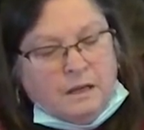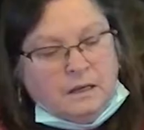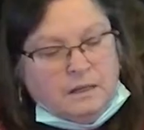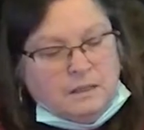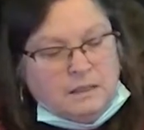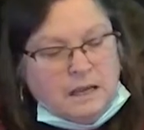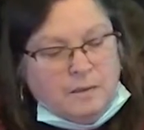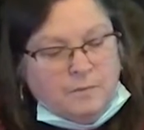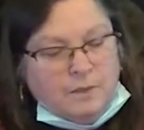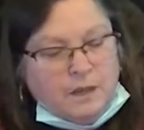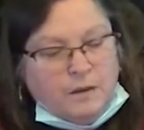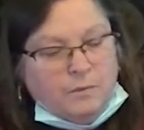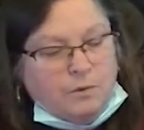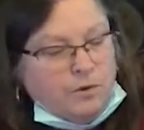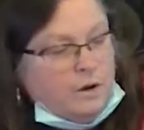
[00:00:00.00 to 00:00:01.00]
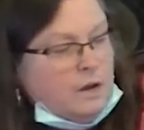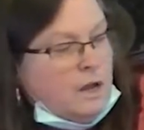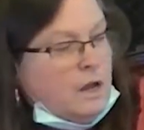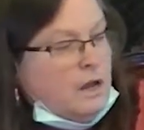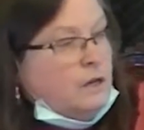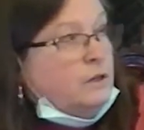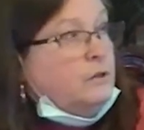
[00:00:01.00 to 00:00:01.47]
Same thing, we're going to
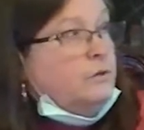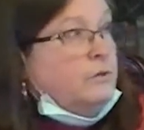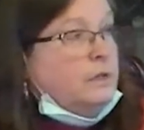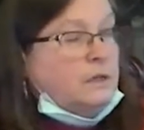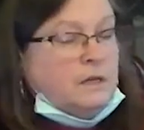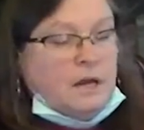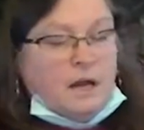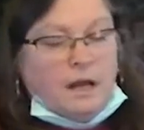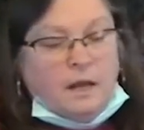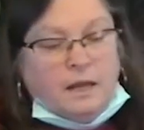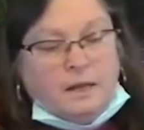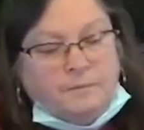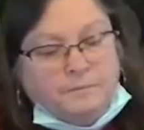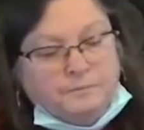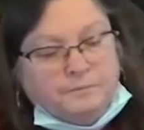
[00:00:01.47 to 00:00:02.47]
undo the tie.